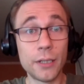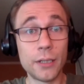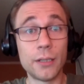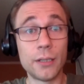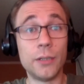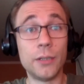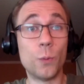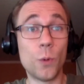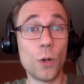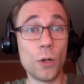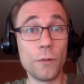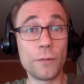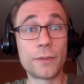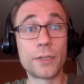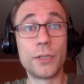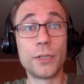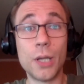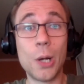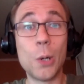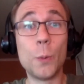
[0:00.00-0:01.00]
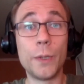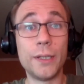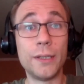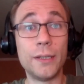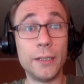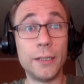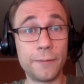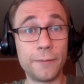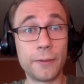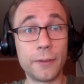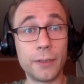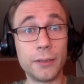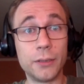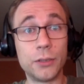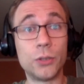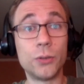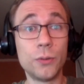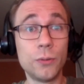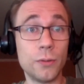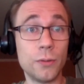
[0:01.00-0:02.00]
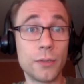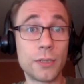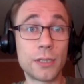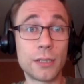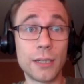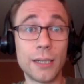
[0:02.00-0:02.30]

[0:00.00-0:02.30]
involves knowing different tools.